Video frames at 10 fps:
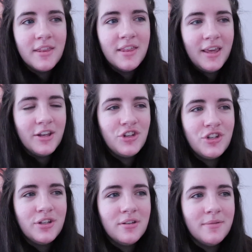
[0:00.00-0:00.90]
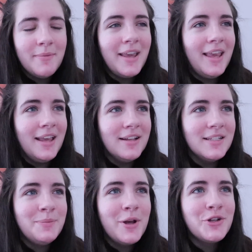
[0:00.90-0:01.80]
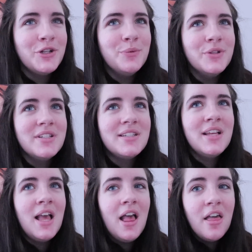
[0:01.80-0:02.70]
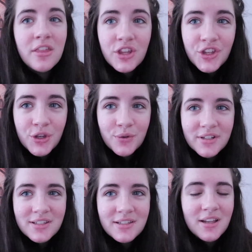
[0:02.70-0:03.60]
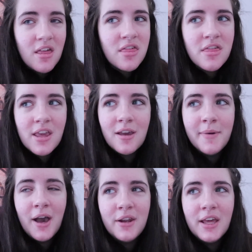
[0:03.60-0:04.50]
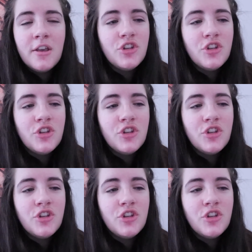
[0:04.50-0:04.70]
My aunt especially was the cutest thing about it.